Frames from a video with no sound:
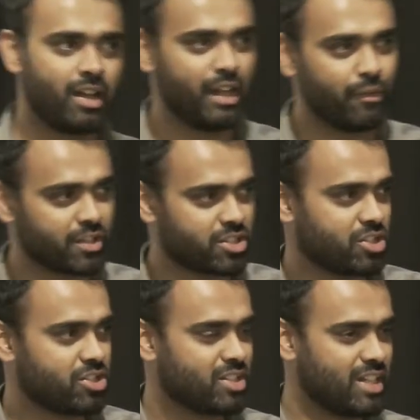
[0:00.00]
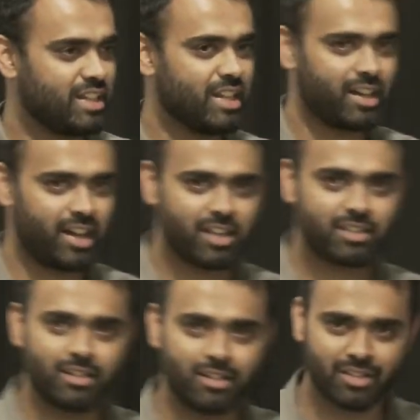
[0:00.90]
infrastructures in their data
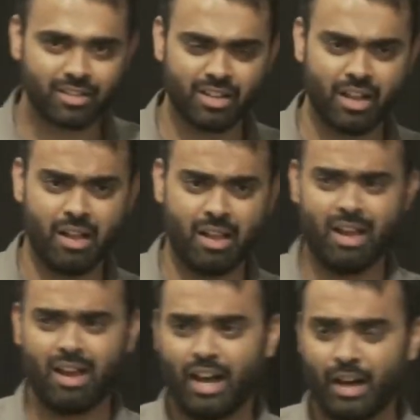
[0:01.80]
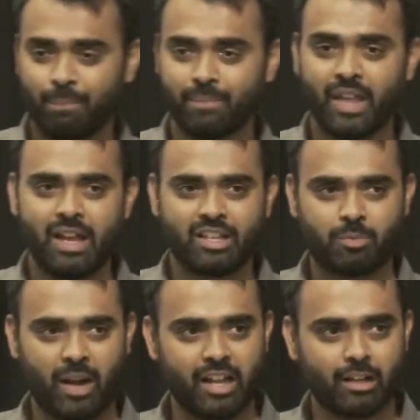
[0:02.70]
centers,
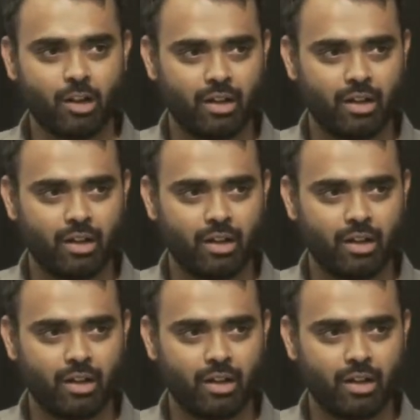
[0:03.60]
taking